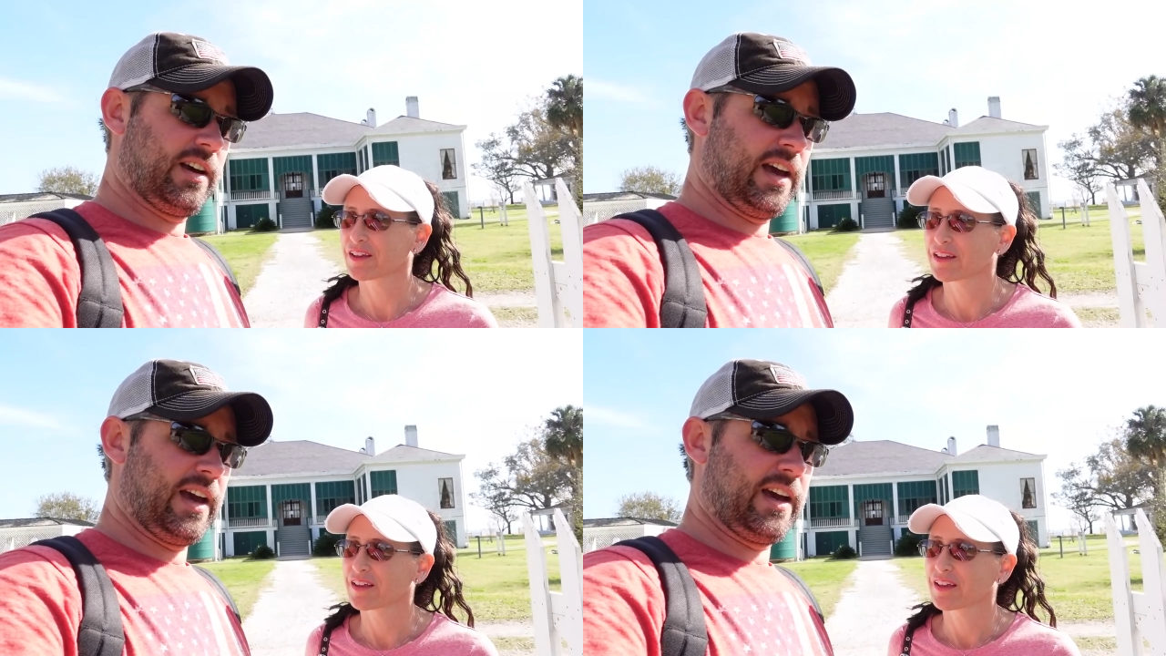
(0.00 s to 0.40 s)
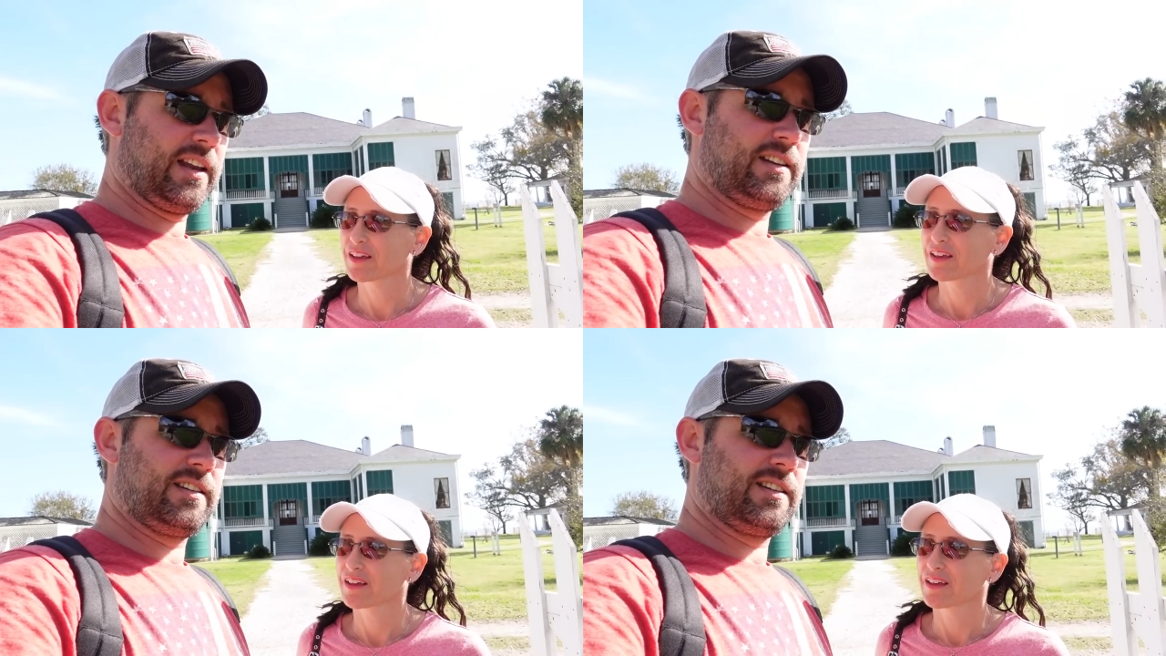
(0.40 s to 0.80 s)

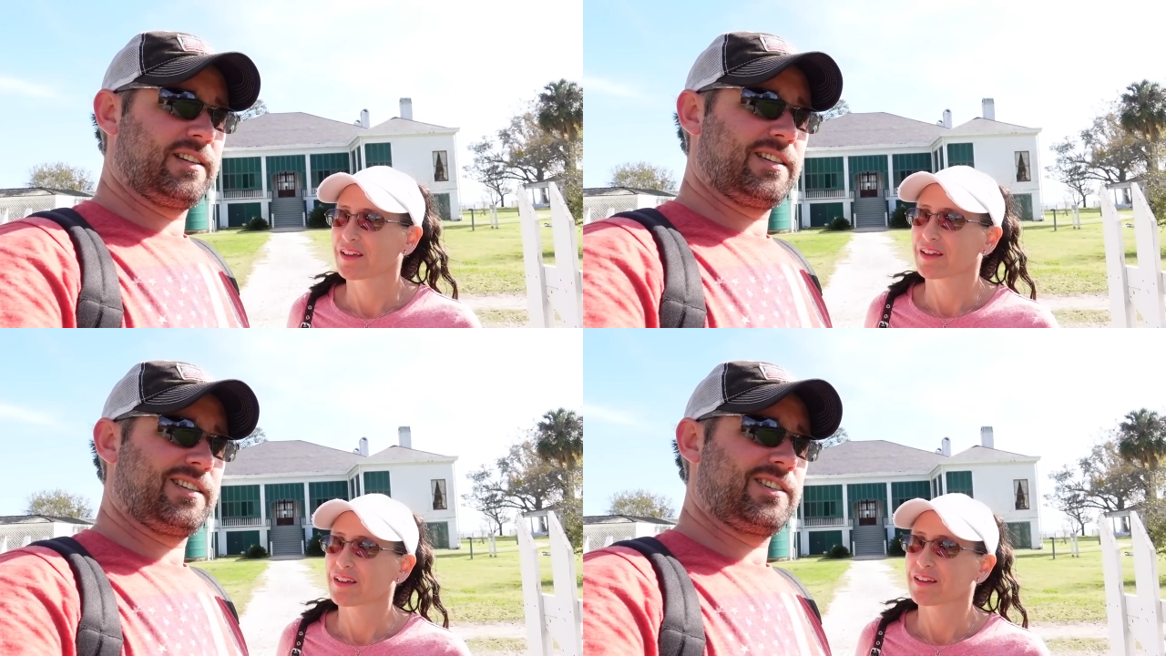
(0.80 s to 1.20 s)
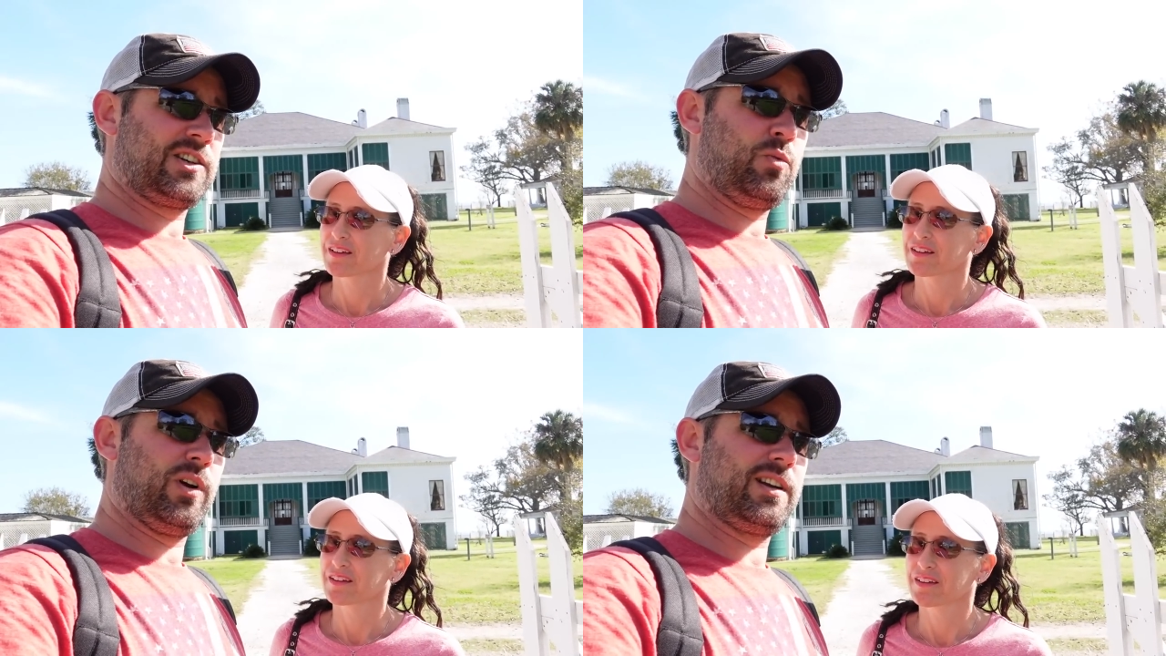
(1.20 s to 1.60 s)
Speaker 1: and
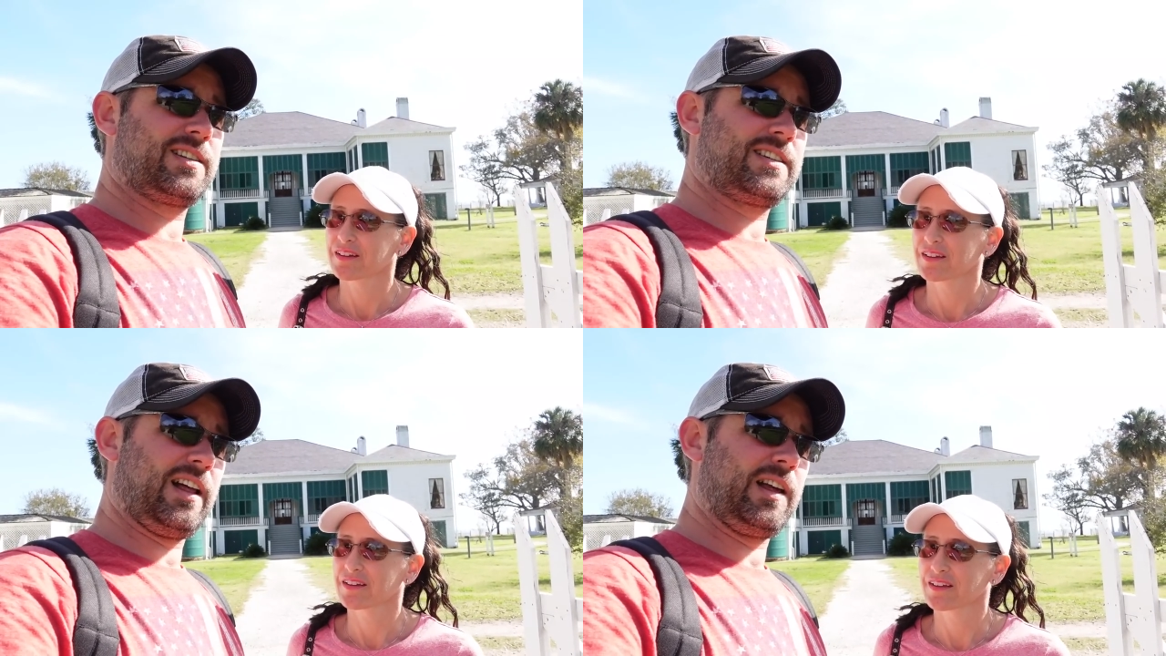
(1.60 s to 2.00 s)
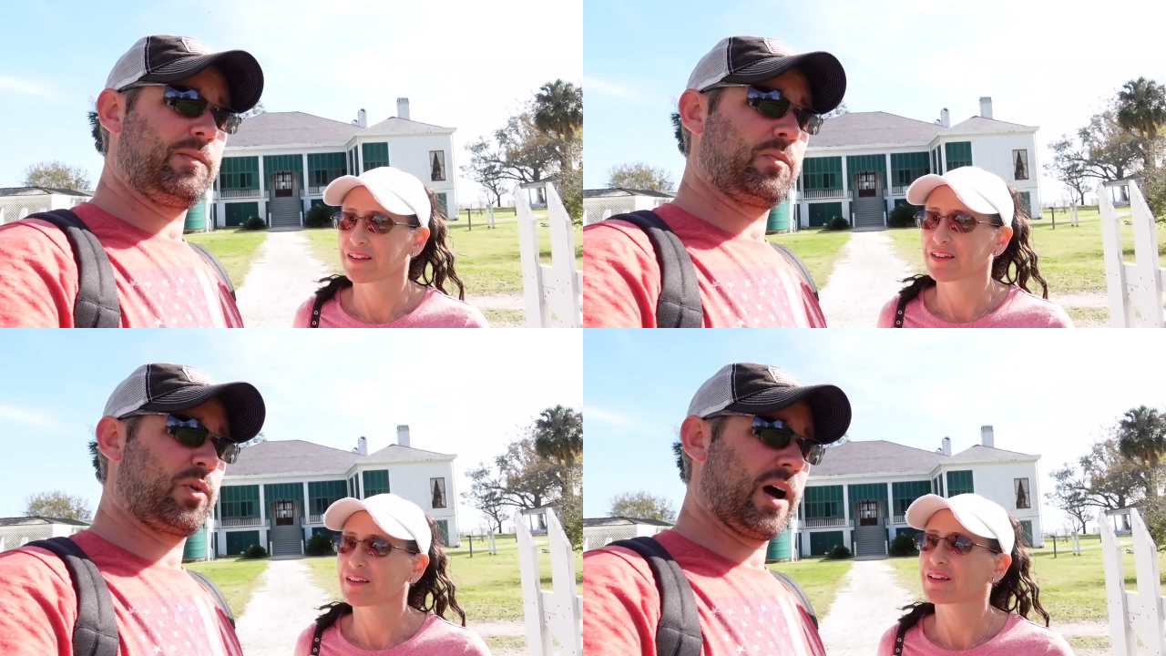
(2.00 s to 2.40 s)
she wanted to sell
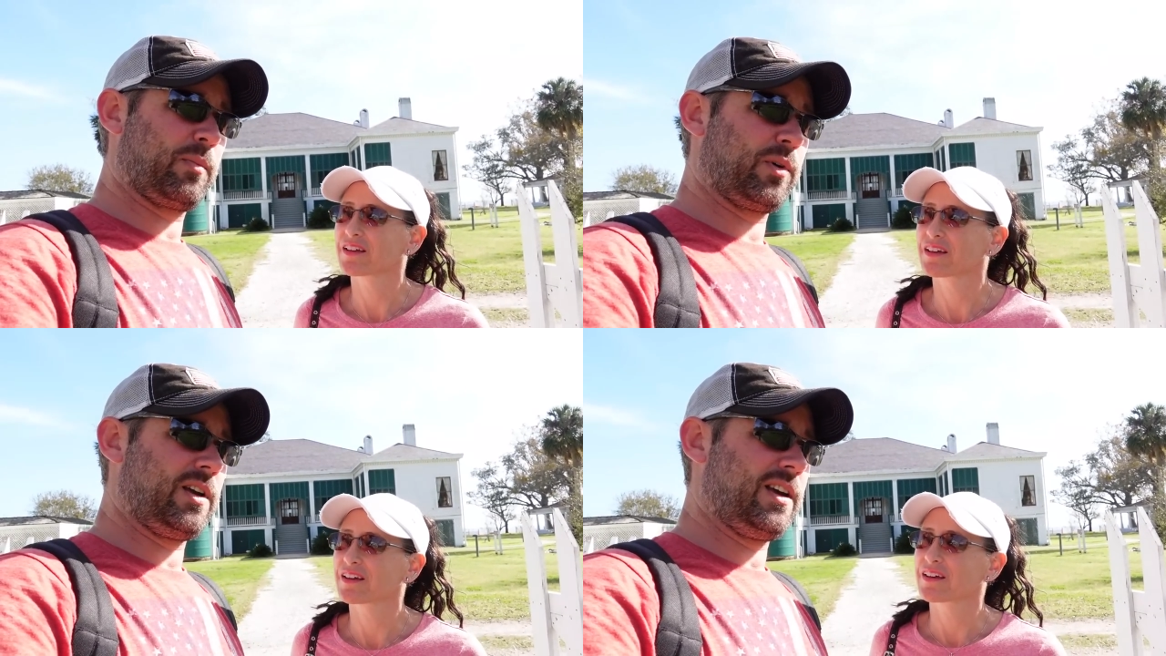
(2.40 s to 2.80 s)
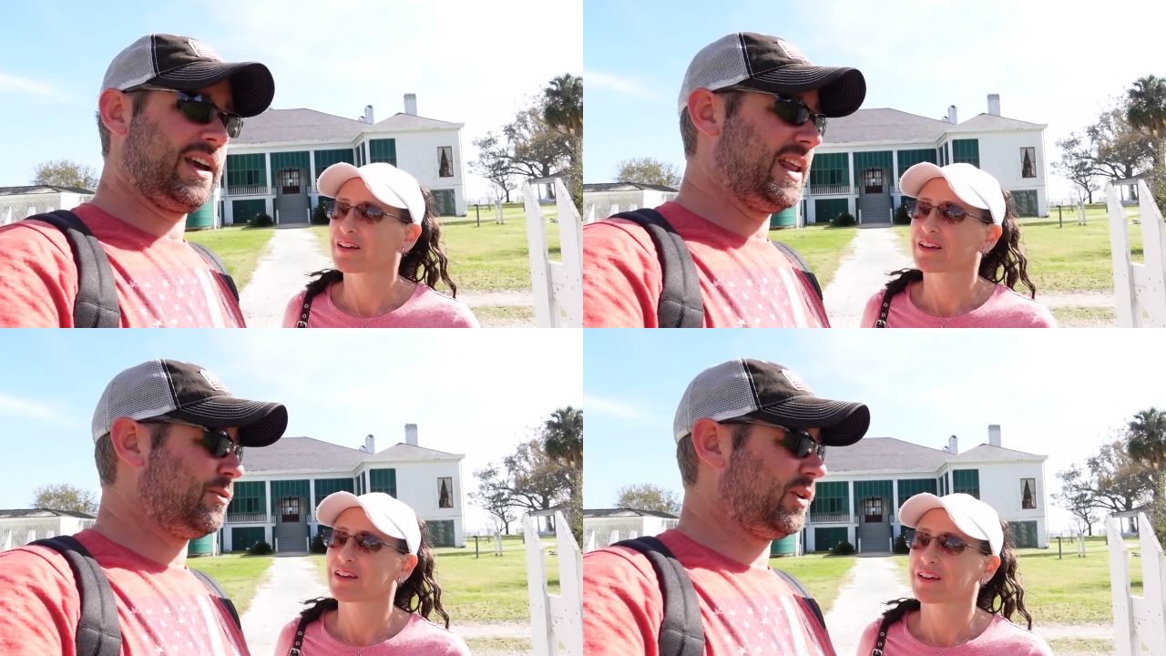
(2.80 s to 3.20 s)
him the property.
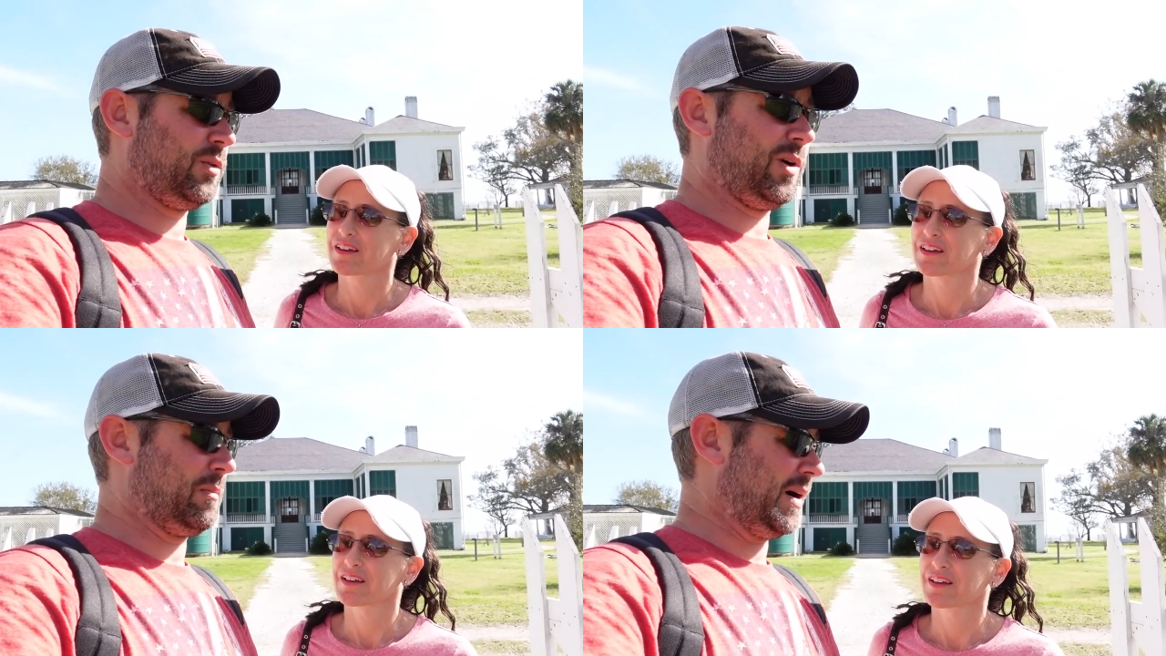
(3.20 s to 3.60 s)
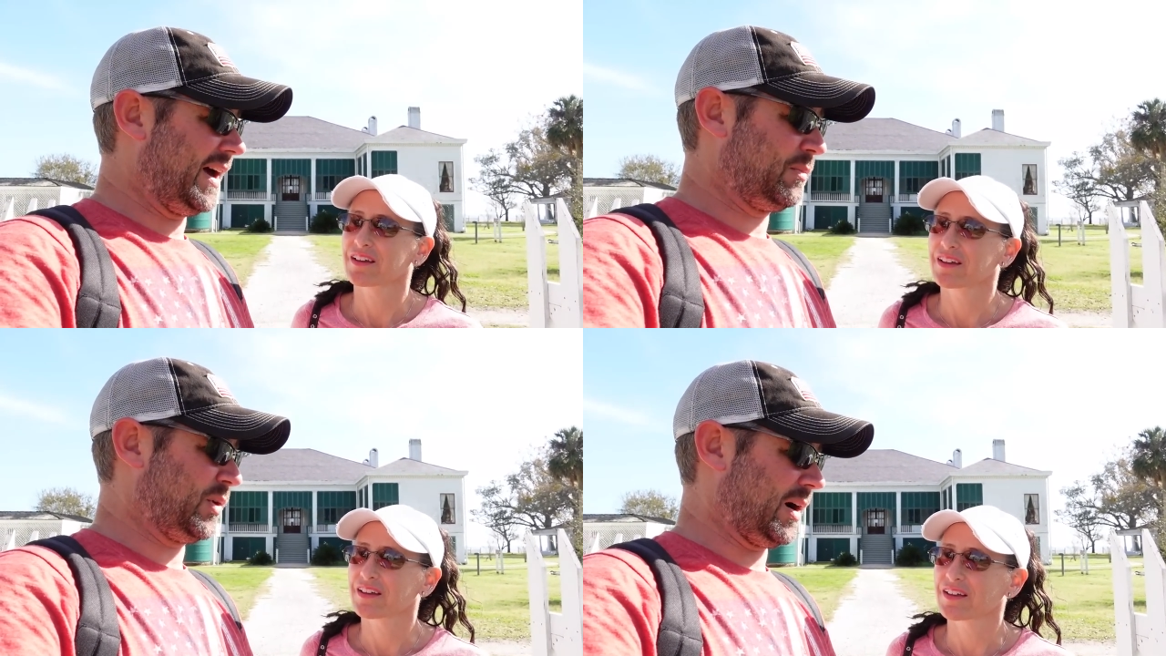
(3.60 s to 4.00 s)
He didn't really want to
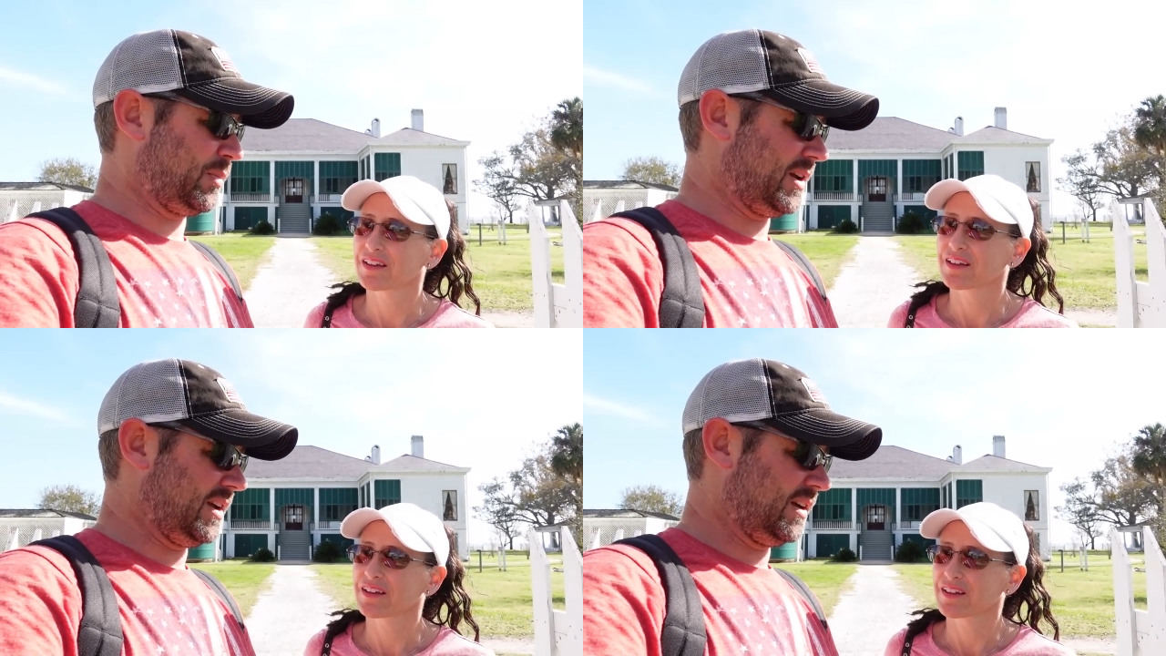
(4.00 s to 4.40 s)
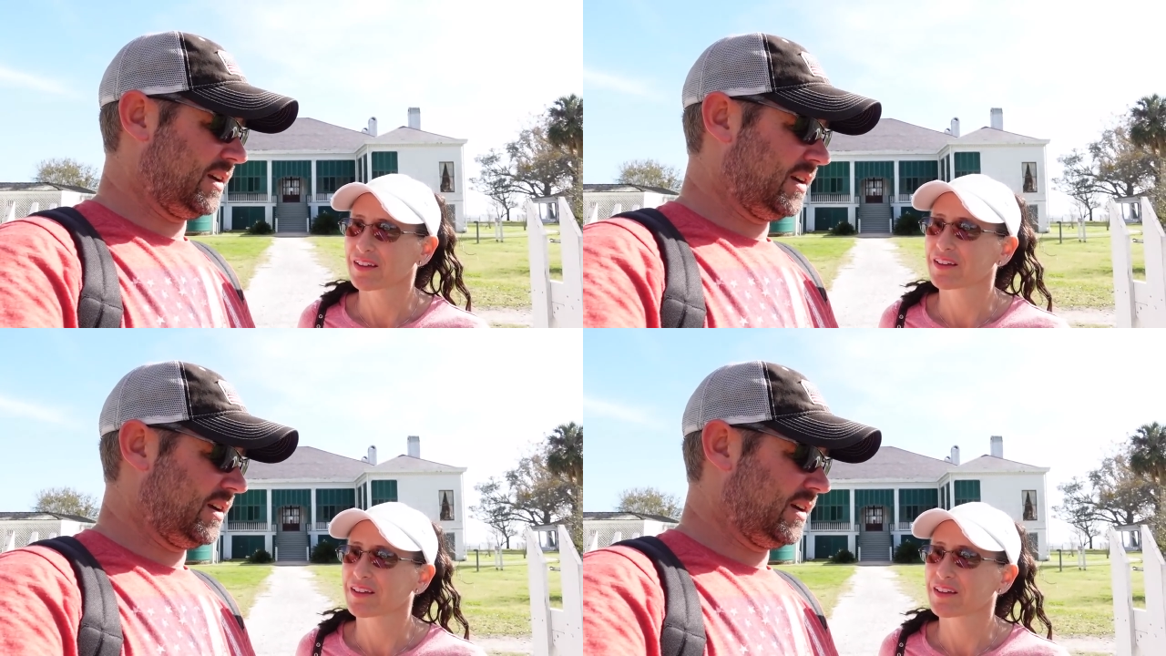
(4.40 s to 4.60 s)
buy the property,